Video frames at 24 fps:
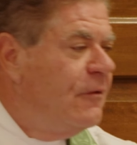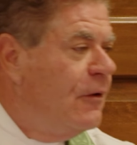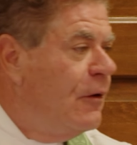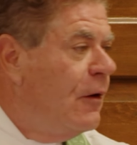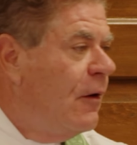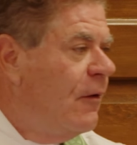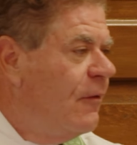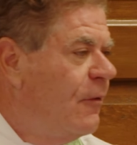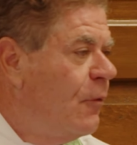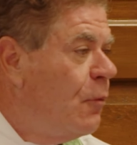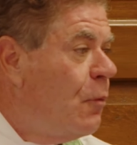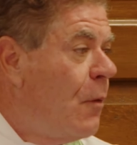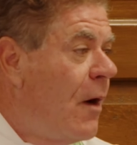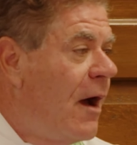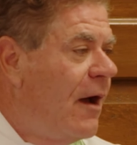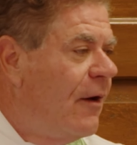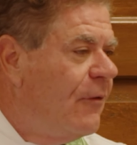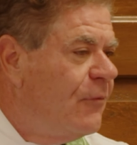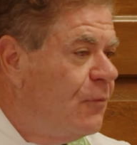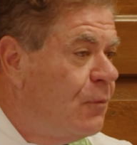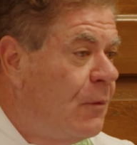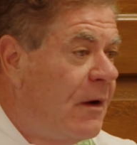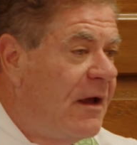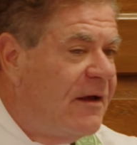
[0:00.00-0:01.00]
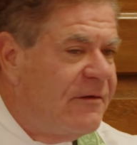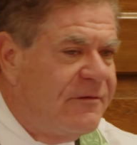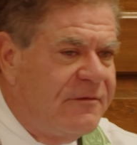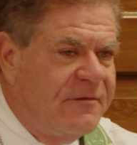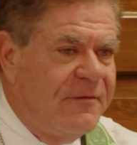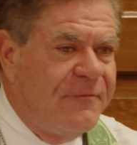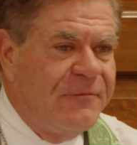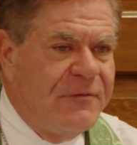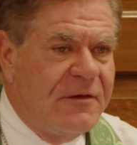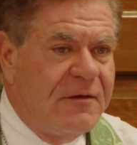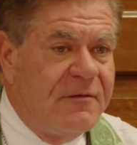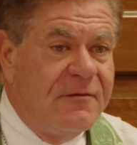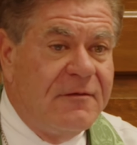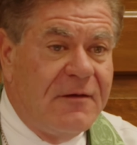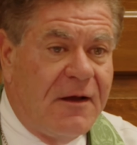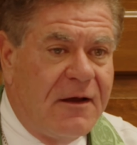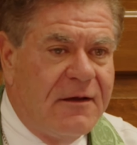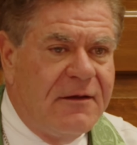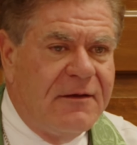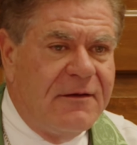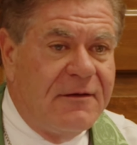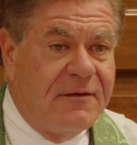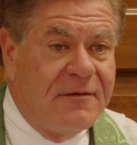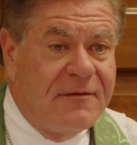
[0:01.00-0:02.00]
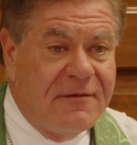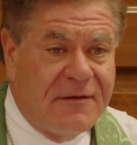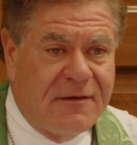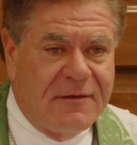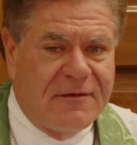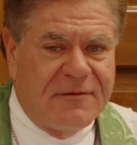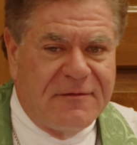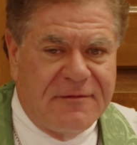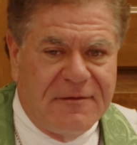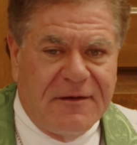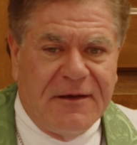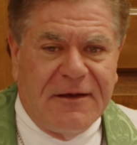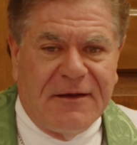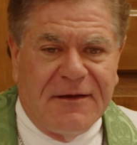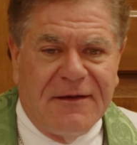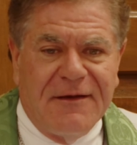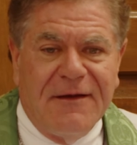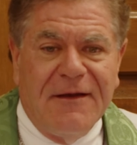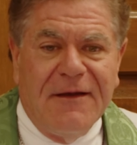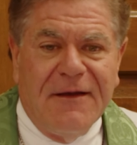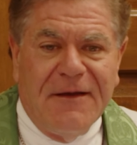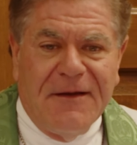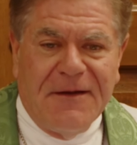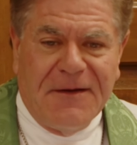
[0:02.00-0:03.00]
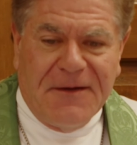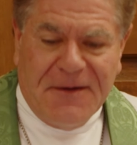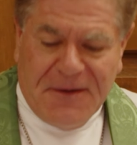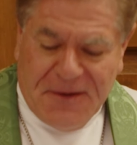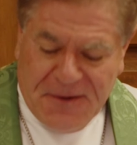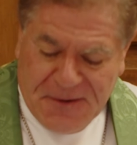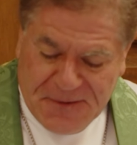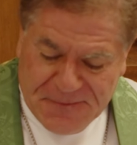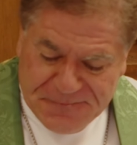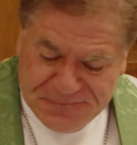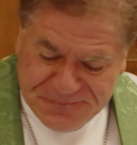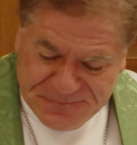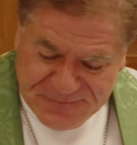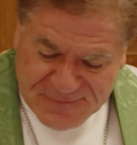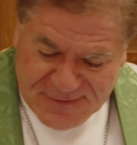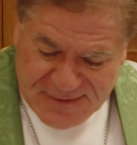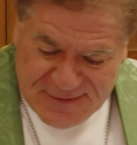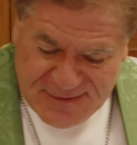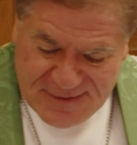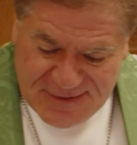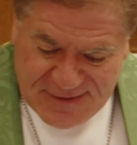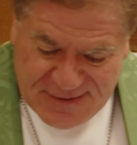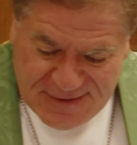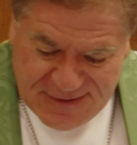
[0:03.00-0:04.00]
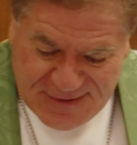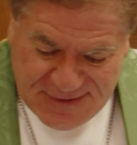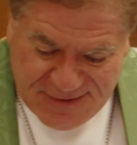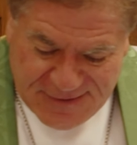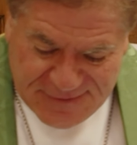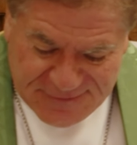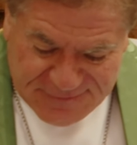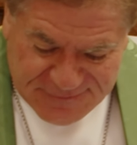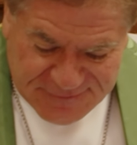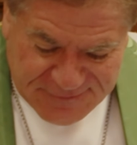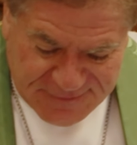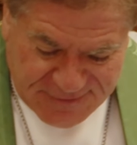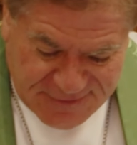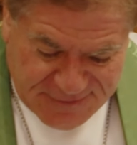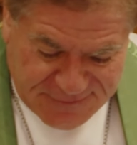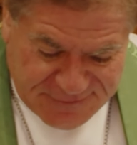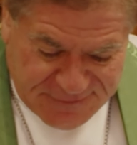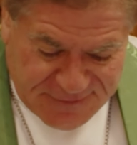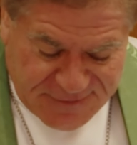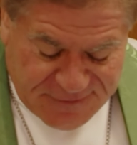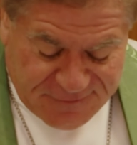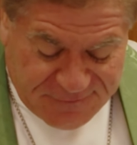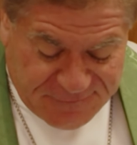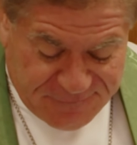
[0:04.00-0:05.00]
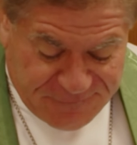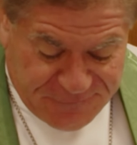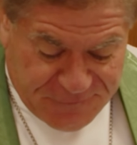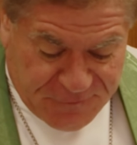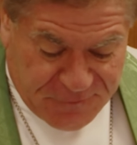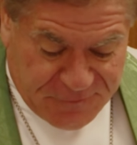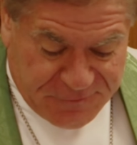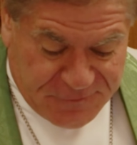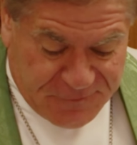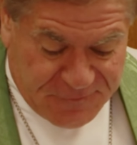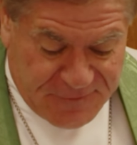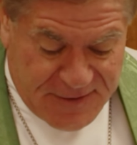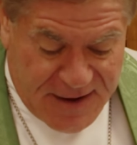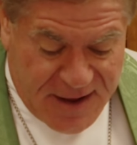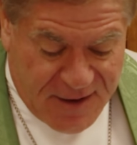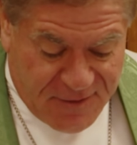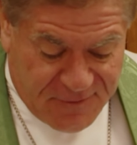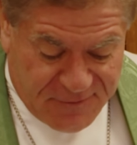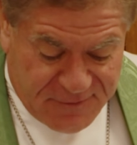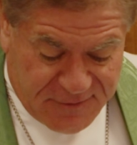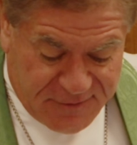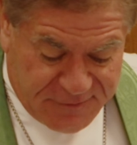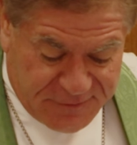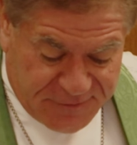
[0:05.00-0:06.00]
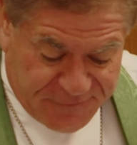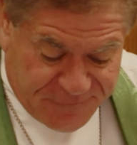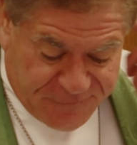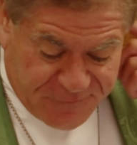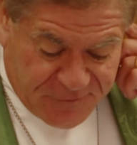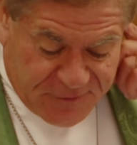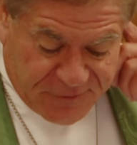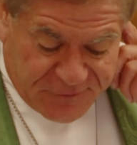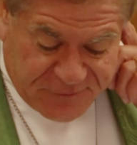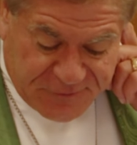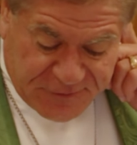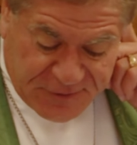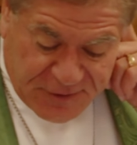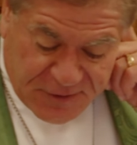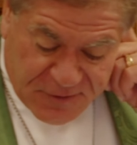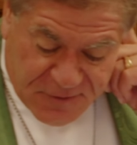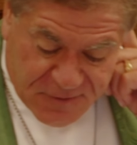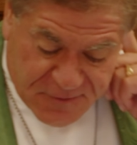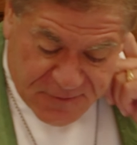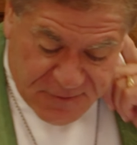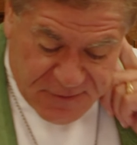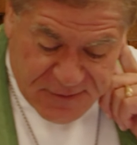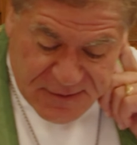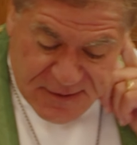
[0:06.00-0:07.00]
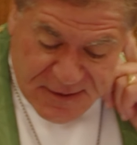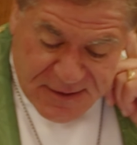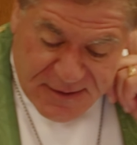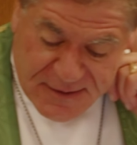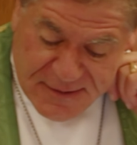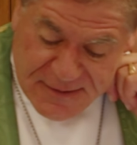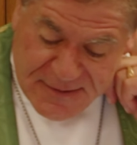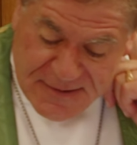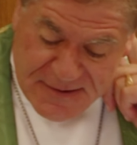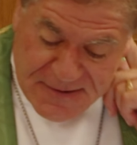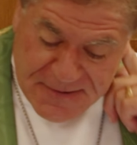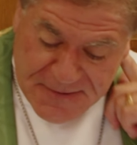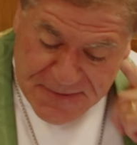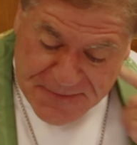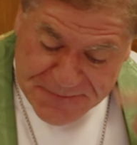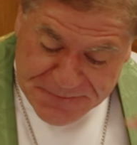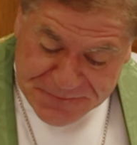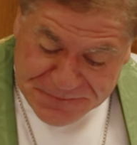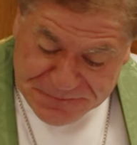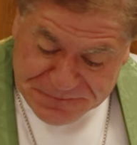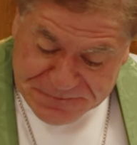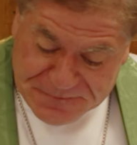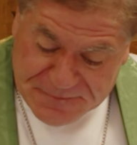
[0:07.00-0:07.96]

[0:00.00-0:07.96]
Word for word: you know the wild west of Kentucky and Tennessee, um, and and then further out on the frontier. Um,